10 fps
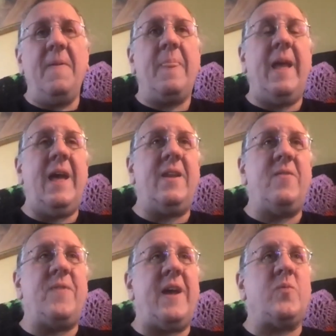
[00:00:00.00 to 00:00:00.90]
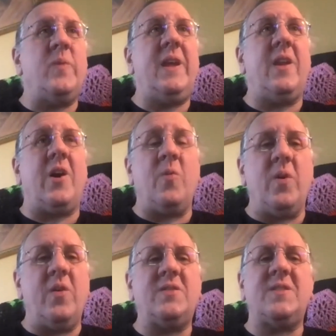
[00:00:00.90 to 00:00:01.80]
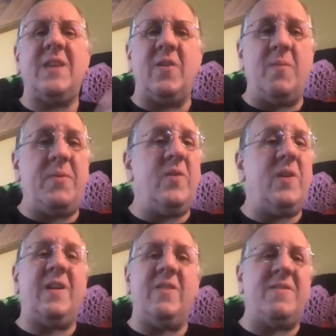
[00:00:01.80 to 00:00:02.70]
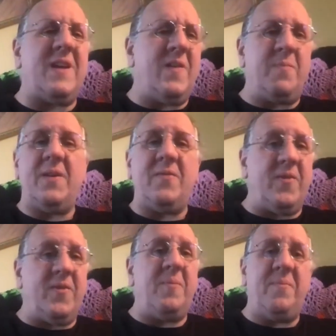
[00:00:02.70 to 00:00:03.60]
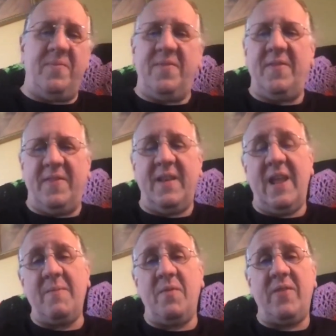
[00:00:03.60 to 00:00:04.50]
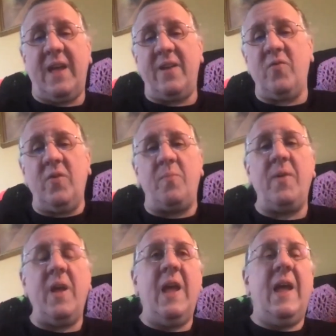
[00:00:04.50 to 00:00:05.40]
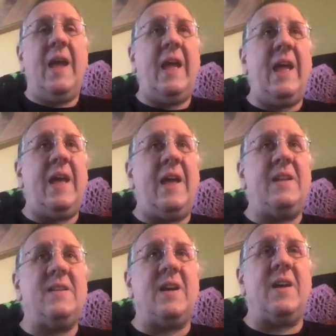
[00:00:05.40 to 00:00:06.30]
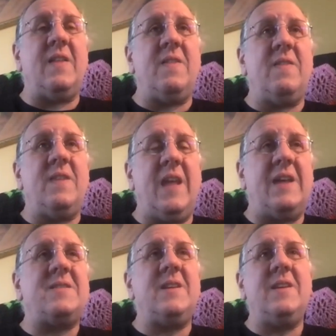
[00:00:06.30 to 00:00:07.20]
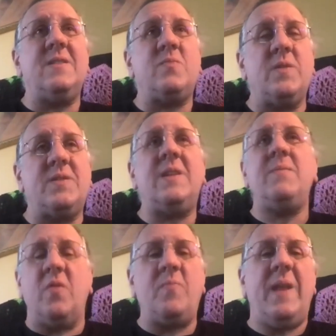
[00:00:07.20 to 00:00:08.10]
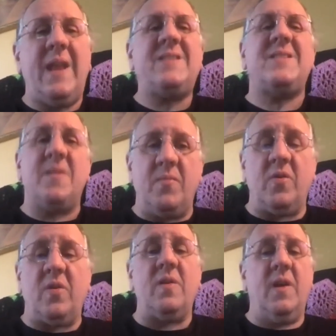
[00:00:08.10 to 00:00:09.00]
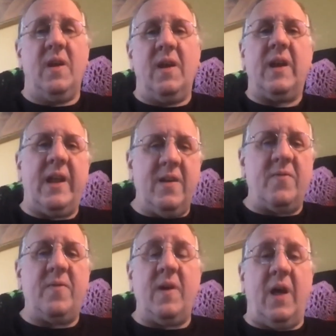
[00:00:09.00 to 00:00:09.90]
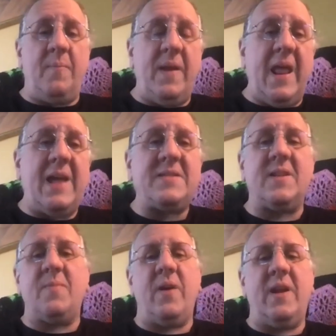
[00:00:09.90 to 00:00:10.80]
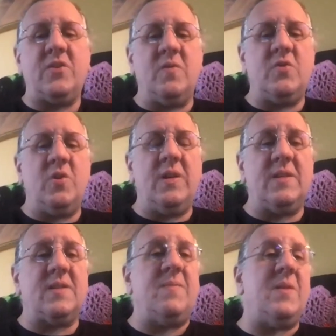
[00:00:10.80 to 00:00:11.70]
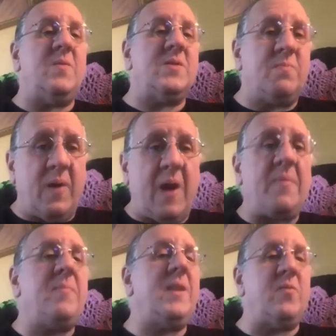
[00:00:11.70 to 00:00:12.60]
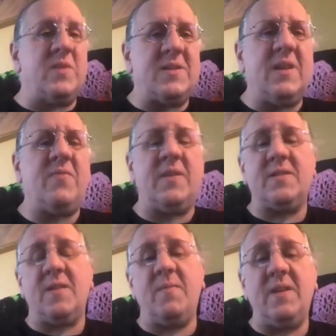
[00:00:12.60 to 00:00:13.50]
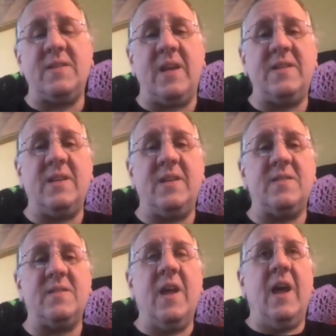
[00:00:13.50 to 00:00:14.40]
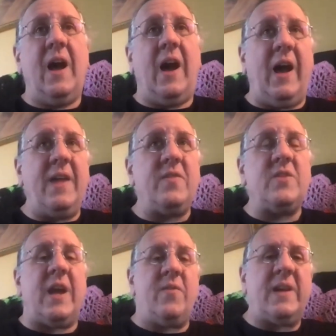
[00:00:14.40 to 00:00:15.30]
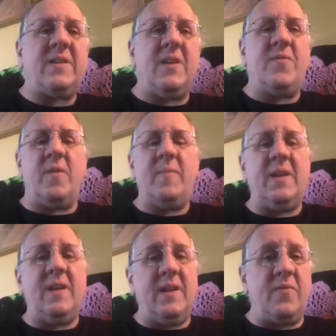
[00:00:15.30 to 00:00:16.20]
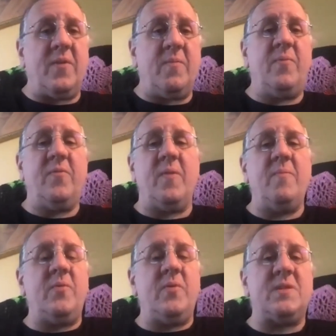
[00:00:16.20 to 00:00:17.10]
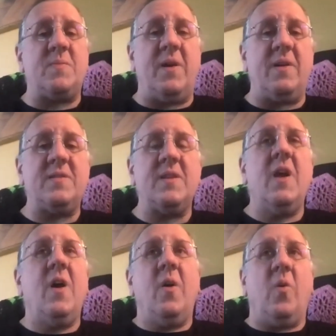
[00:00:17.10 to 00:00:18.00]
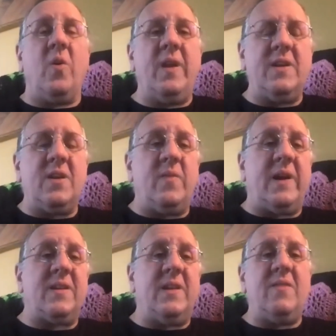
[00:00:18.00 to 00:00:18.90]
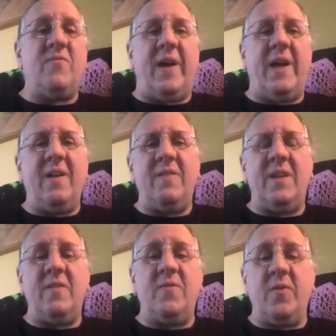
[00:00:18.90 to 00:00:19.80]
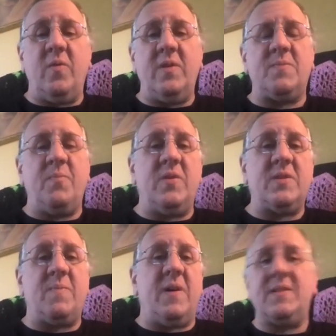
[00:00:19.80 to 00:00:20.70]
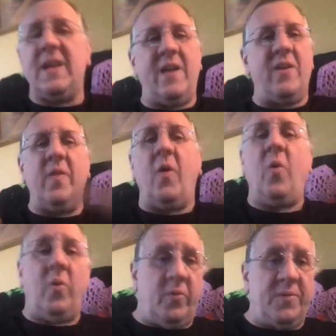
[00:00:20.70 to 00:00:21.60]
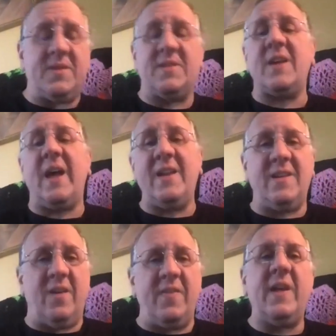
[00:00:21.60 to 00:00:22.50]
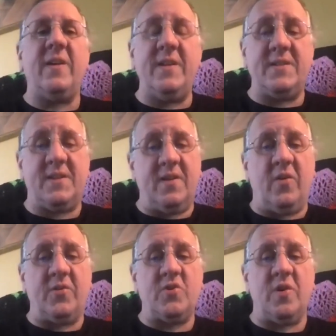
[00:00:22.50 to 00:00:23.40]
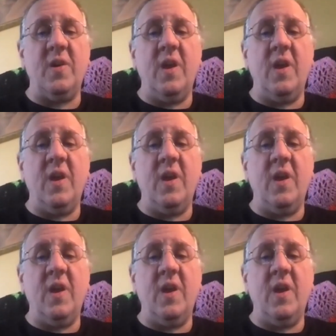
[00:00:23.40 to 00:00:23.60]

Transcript: And in fact, we get our words therapeutic and therapy from the name of that group. And the Essenes seem to have been a similar kind of monastic branch of Judaism that was probably receiving some of these ideas either directly from India, from Buddhist monks, or indirectly via the influence Buddhist monks had on the whole society, on the Hellenistic culture.